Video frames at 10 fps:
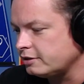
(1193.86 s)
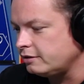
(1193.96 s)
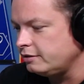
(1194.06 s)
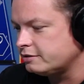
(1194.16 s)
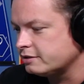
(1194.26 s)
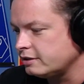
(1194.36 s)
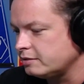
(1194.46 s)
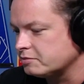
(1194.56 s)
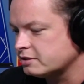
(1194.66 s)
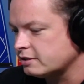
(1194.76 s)
Its
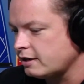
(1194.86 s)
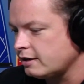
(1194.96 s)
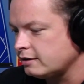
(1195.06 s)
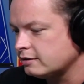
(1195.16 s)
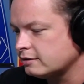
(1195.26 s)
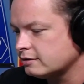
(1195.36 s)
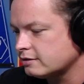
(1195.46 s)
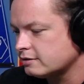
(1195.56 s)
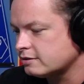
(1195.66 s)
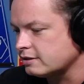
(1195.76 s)
name's Sad.
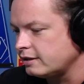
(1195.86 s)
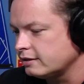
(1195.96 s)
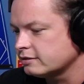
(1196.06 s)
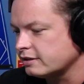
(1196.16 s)
It looks like